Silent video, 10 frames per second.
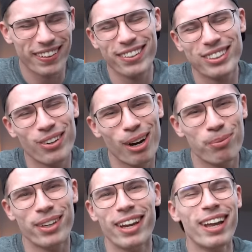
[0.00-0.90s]
when you
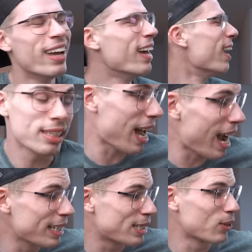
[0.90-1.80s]
drop it?
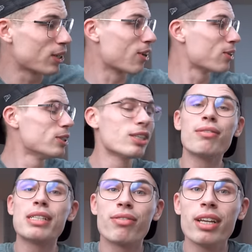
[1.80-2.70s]
Alright, so the conclusion
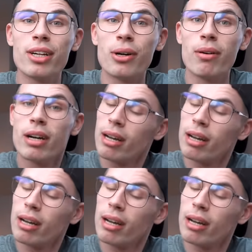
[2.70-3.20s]
of this video.